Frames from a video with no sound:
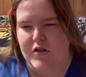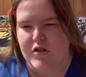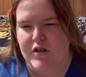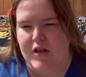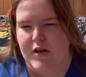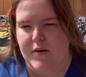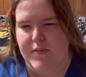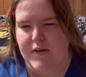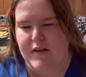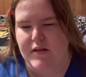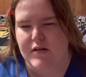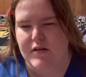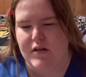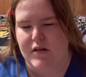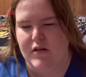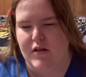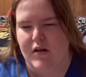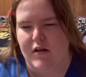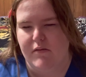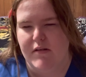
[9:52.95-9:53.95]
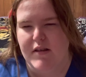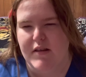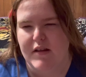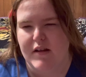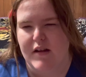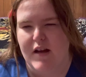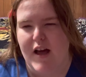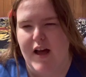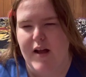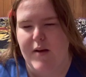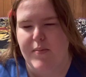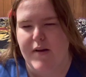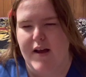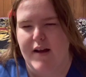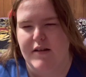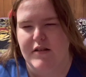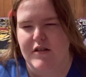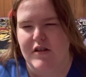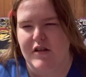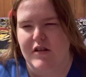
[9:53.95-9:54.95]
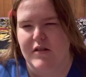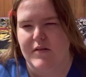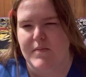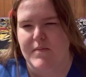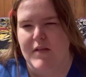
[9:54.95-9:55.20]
therapist, along with a chiropractor